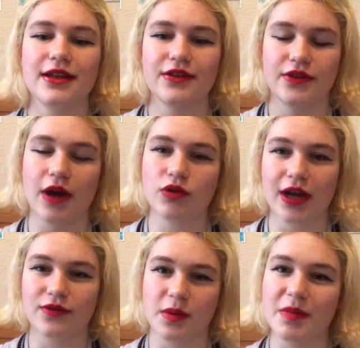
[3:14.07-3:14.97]
that would
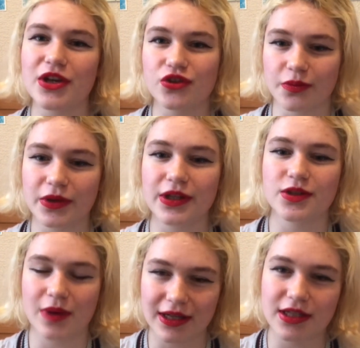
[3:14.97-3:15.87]
have to be measurable as
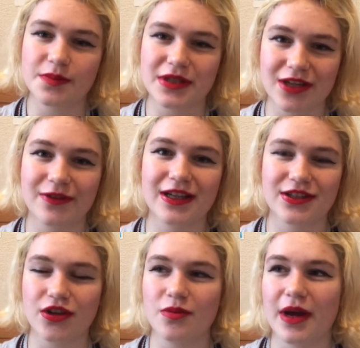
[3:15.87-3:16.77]
well and specific, so
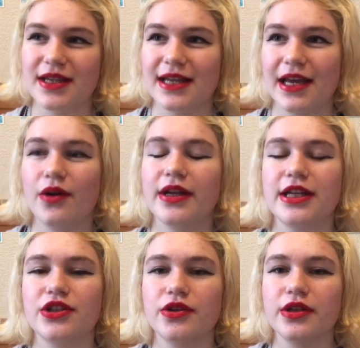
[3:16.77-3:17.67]
you might say, oh, I need
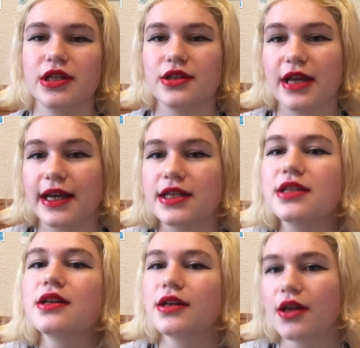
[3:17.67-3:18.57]
to do it in the next
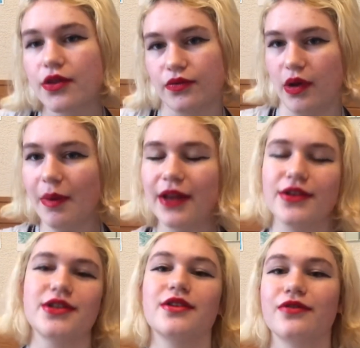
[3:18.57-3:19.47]
3
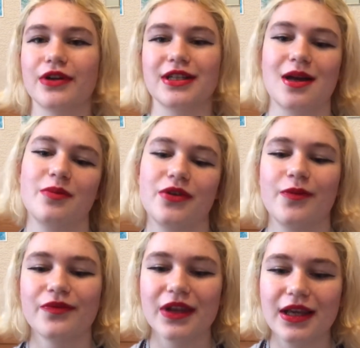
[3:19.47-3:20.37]
months, for example.
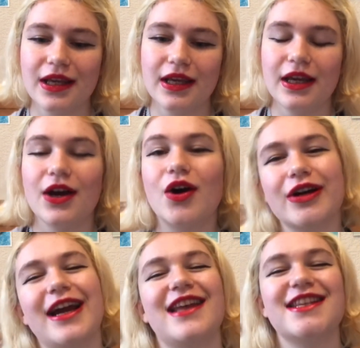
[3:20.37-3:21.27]

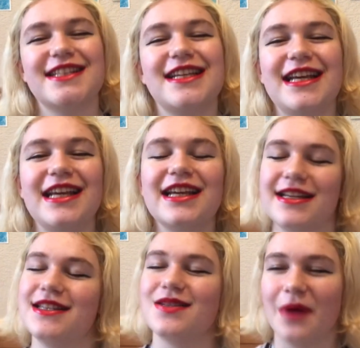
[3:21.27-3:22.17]
Alright, and the T
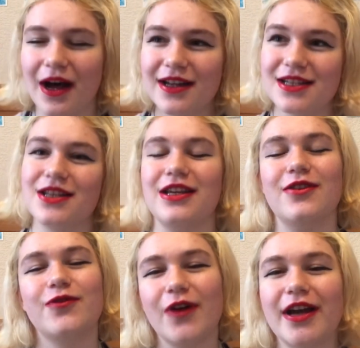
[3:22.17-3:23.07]
in SMART, the
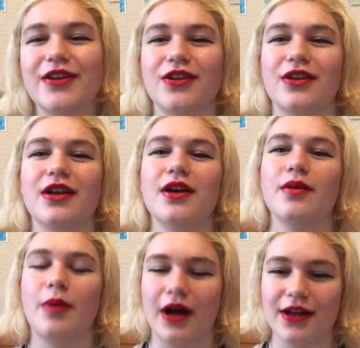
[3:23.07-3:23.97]
final
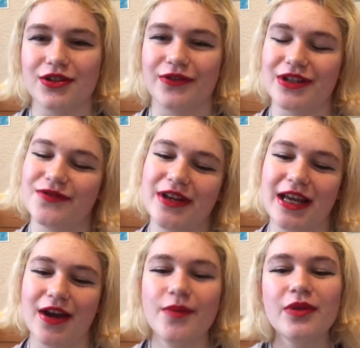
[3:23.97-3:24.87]
part of this video,